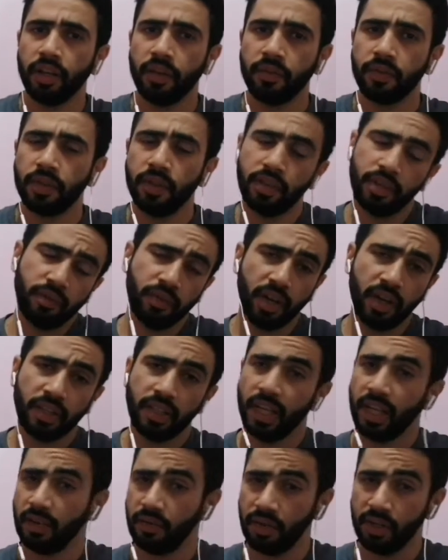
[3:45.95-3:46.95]
if the
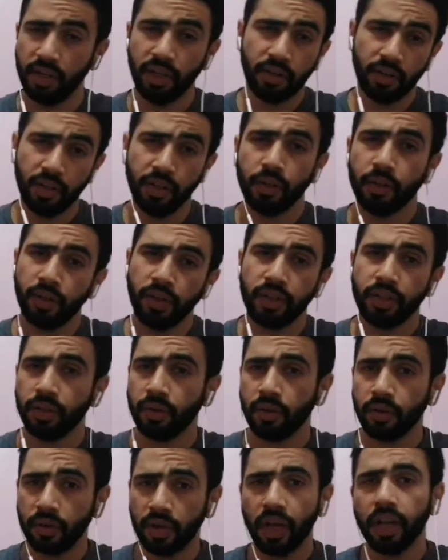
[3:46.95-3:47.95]
device have an internet
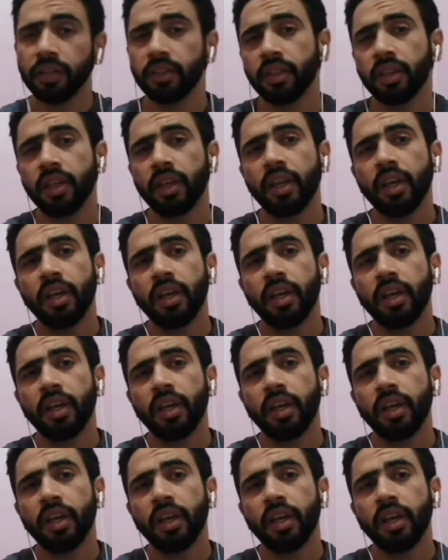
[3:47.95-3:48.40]
connection or not.